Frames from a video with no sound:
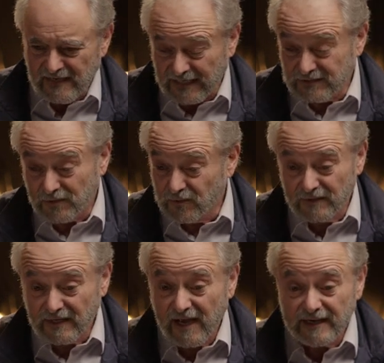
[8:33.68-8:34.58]
I told
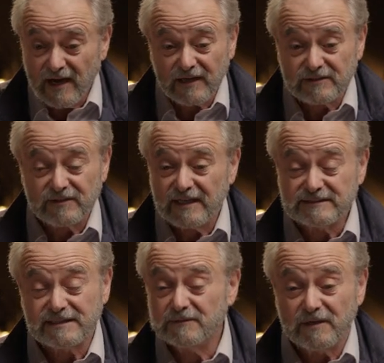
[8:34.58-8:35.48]
the eye doctor, I
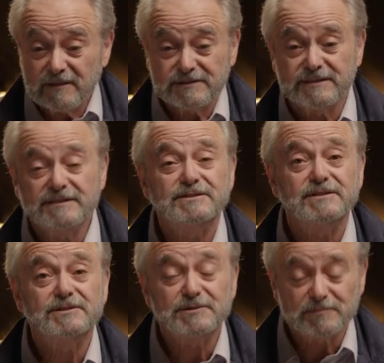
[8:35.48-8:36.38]
said, well, she's
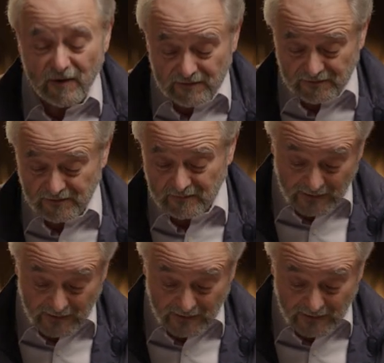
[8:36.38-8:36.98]
just smarter than